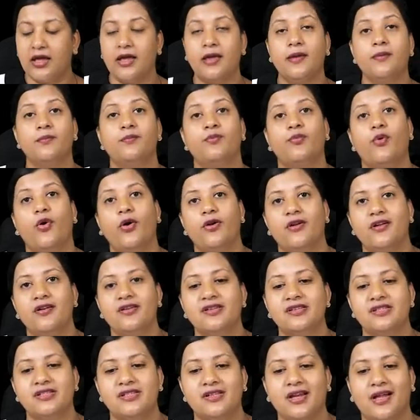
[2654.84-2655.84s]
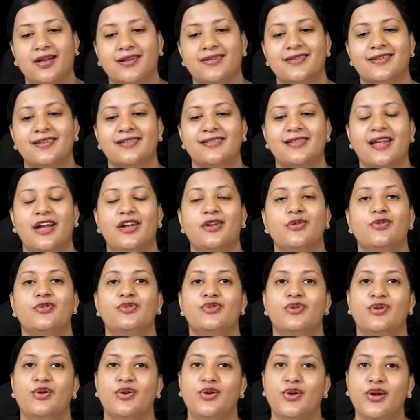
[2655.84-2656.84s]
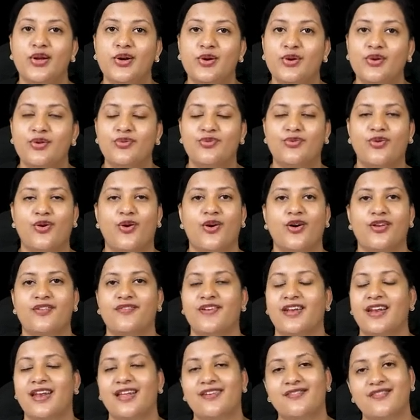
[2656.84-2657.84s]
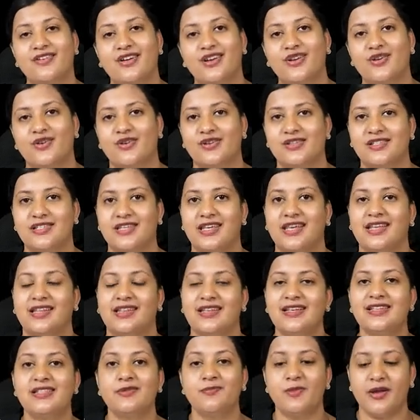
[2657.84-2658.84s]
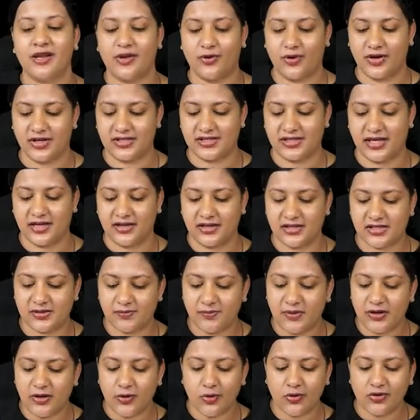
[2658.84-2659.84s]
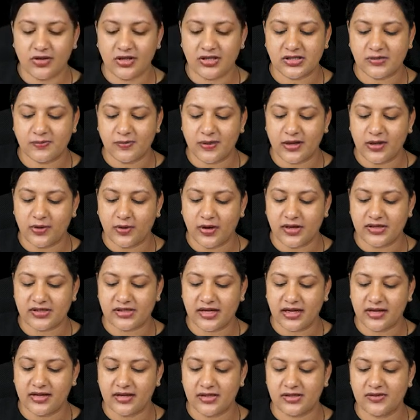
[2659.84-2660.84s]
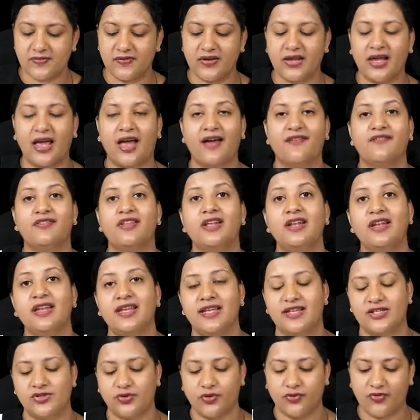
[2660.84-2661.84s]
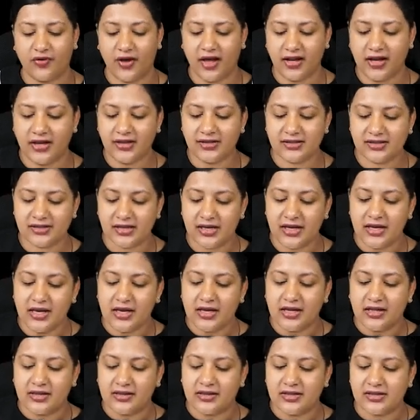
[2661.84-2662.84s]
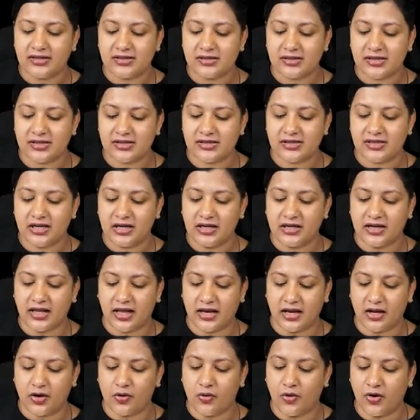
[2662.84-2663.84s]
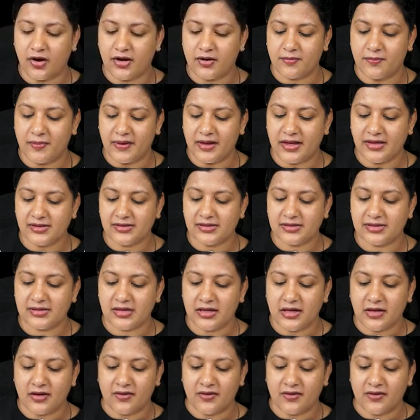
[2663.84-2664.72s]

important structures that you should look for whenever you are seeing the sphenoid sinus. Below the sphenoid sinus, we have the nasopharynx. This is the pterygoid base